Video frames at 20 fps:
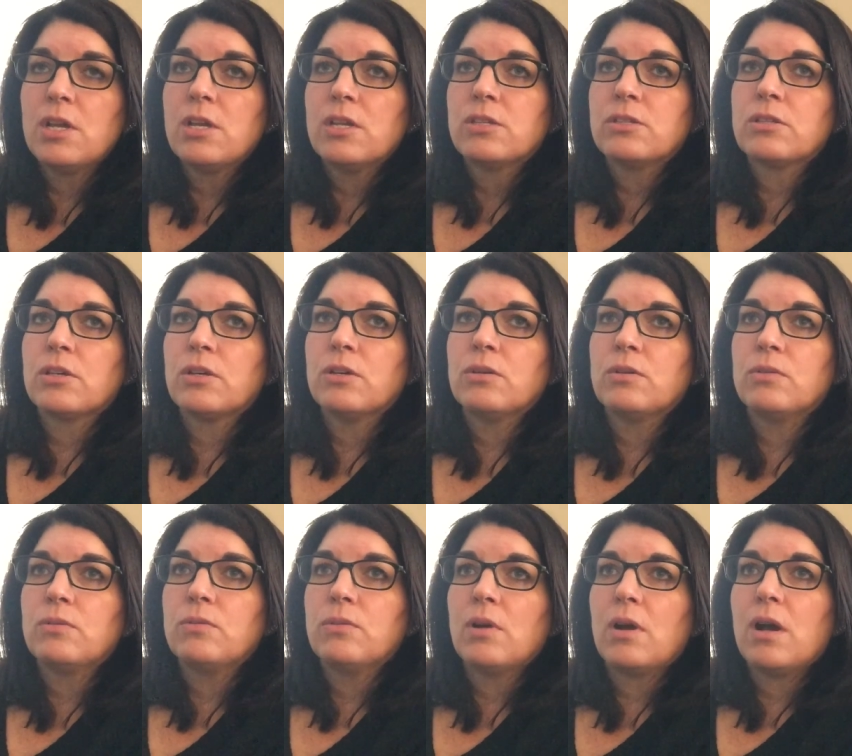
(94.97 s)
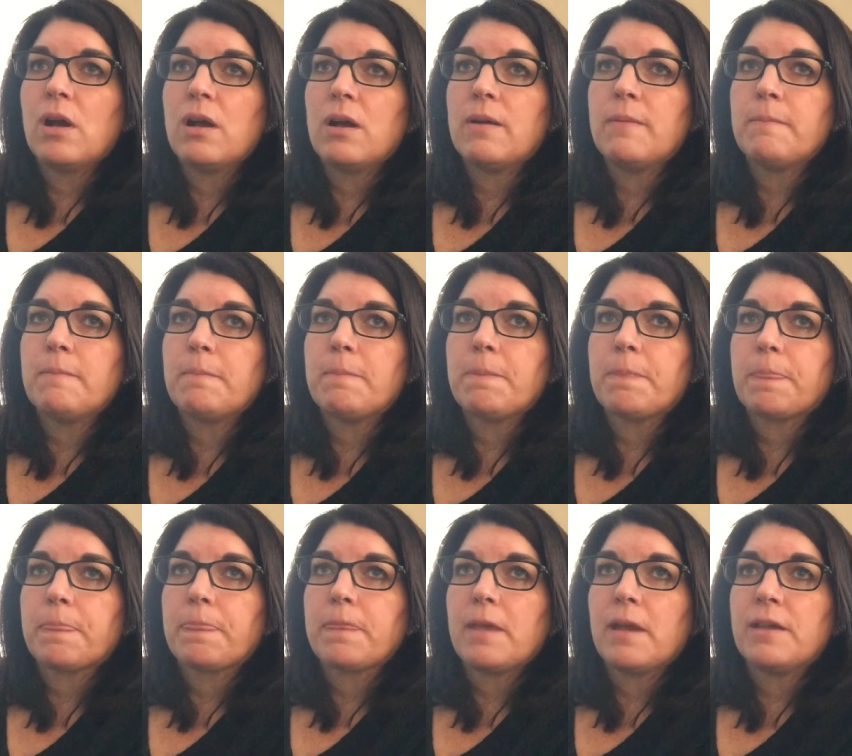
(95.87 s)
So um,
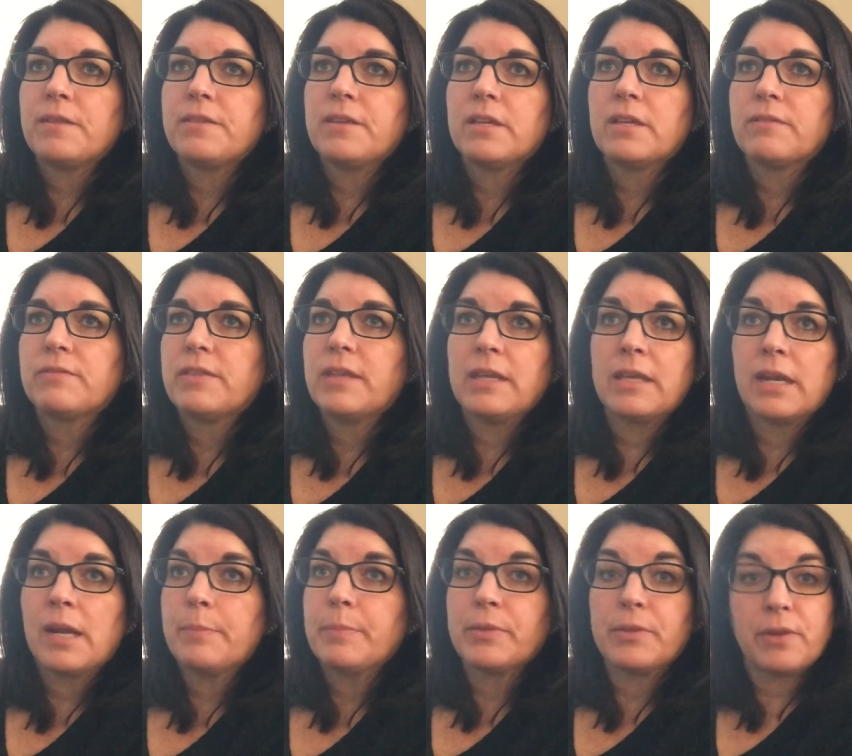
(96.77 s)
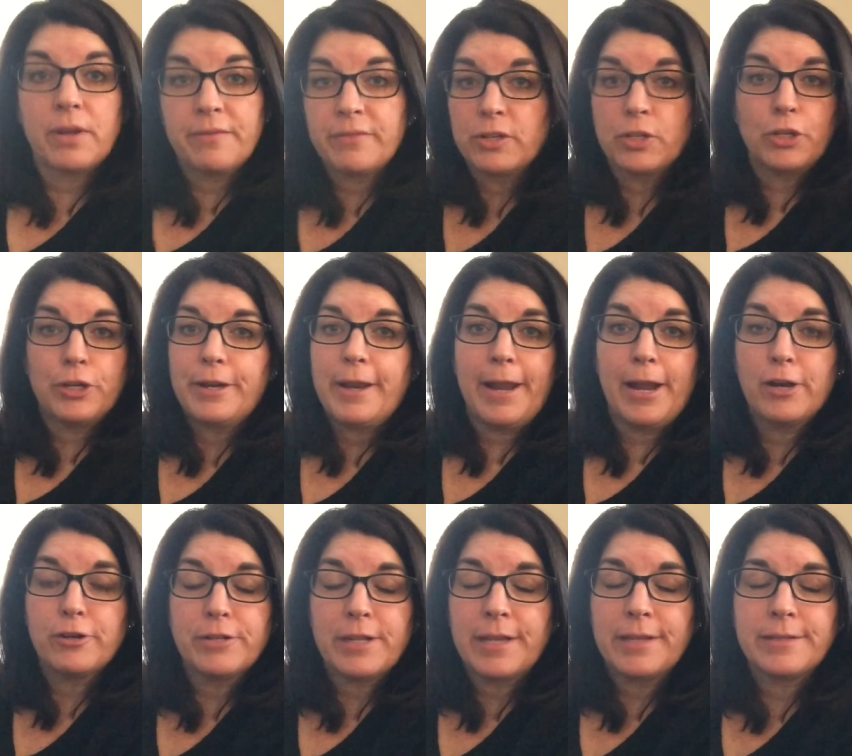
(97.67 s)
I think if they get up and they're having good
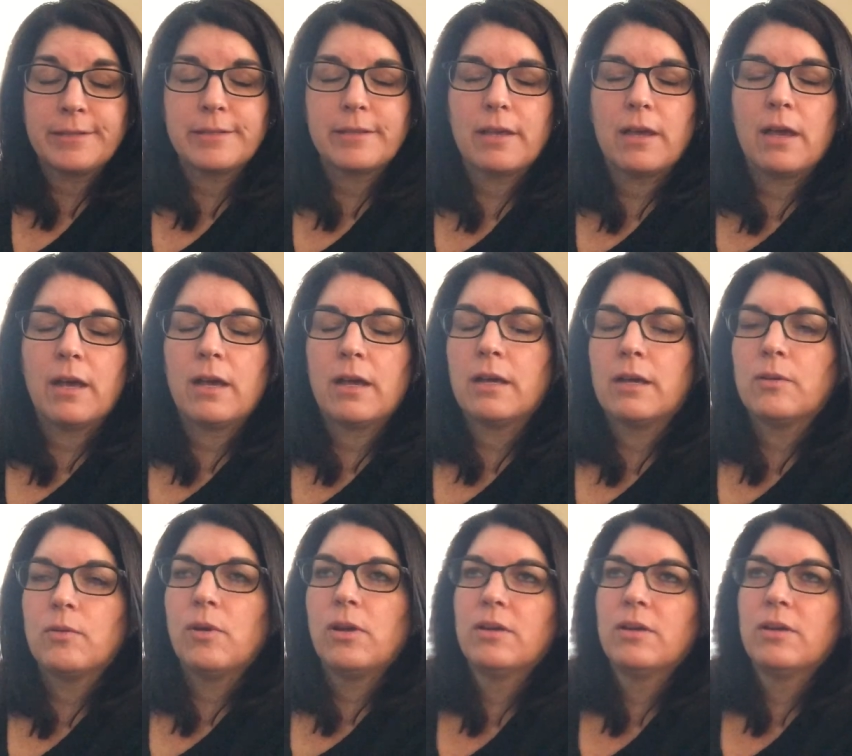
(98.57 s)
hair days, uh,